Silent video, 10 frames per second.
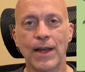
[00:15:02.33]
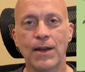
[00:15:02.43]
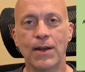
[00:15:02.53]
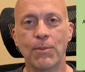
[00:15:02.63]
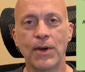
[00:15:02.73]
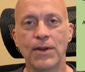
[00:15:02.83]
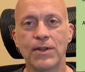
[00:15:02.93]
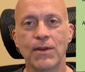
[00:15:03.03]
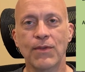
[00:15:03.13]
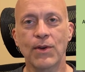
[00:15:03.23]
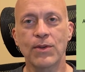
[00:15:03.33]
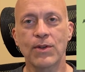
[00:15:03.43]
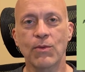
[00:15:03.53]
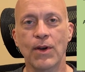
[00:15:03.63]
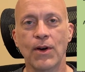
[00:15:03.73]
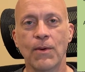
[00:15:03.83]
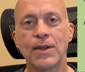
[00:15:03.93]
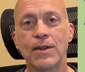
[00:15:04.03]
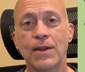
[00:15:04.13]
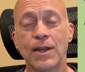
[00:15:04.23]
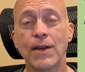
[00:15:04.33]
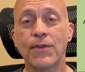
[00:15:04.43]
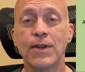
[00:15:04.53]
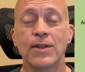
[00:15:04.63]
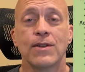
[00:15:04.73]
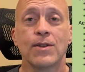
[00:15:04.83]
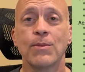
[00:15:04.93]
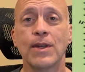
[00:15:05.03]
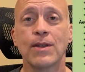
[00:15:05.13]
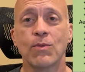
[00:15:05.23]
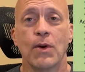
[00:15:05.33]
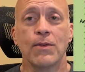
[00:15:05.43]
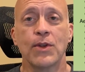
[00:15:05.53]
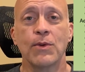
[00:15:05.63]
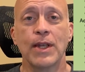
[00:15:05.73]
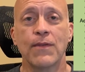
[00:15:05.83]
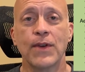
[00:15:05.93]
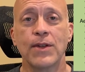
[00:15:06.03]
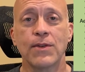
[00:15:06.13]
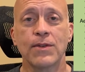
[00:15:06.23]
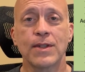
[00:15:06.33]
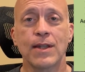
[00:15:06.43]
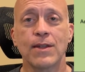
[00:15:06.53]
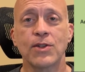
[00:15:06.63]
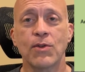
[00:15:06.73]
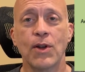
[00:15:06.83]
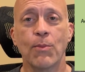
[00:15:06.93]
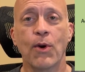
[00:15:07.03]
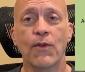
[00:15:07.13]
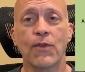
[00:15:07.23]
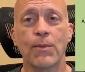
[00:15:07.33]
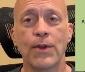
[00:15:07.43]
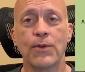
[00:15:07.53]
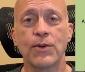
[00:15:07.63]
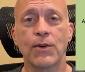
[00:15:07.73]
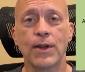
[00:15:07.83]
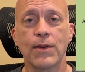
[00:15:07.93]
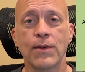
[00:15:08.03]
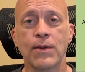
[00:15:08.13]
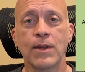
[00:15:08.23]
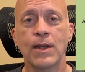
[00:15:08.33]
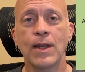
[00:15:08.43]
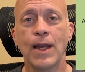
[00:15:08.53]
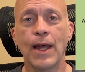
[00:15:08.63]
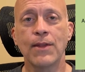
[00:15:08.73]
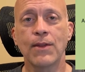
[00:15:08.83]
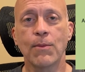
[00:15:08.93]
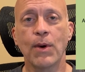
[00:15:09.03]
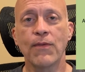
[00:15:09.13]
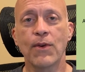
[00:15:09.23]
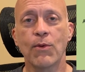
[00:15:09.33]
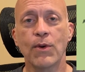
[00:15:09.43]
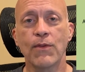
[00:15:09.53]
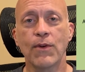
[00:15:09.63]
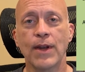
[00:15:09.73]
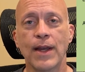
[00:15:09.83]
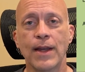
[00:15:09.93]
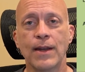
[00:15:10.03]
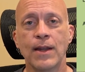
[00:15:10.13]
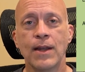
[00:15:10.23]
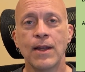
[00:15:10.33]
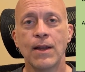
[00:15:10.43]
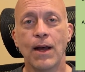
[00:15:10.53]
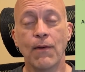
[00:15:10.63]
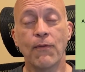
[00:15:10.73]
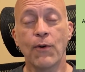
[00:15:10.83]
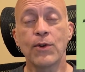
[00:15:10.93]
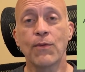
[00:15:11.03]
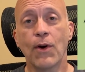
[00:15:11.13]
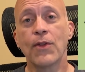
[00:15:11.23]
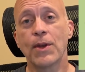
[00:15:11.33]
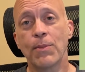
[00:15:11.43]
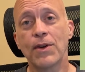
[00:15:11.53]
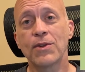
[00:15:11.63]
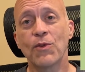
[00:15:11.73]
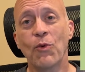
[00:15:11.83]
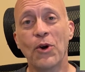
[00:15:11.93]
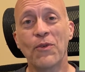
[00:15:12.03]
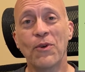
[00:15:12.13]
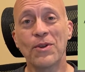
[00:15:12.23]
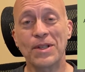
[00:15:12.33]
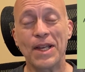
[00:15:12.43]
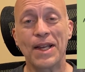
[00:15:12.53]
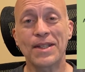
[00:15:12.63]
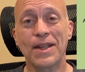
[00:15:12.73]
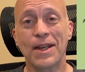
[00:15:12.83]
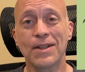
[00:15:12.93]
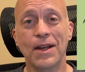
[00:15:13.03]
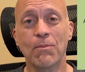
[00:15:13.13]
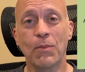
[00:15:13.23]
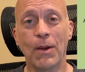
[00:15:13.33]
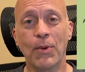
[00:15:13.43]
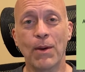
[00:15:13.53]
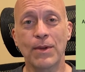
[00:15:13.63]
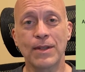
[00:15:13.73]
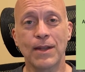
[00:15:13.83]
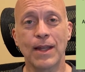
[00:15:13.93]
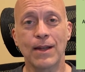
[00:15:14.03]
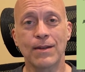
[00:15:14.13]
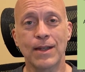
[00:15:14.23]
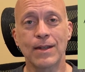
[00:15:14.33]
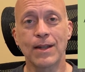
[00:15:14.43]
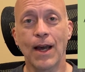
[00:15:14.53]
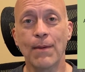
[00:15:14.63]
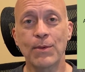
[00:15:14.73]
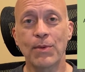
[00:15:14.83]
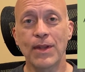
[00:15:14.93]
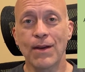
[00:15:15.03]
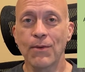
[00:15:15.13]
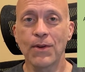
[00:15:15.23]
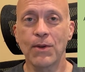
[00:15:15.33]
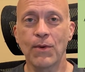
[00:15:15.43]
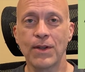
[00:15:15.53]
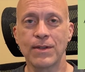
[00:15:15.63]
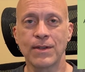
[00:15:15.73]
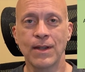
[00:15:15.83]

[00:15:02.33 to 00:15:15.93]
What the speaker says: an abundance of those as well. The definition to me is what unique features set this trail apart from other trails. And the Buffalo River had, first of all, the abundance of waterfalls and cascades. I probably said that 10 times, but that really was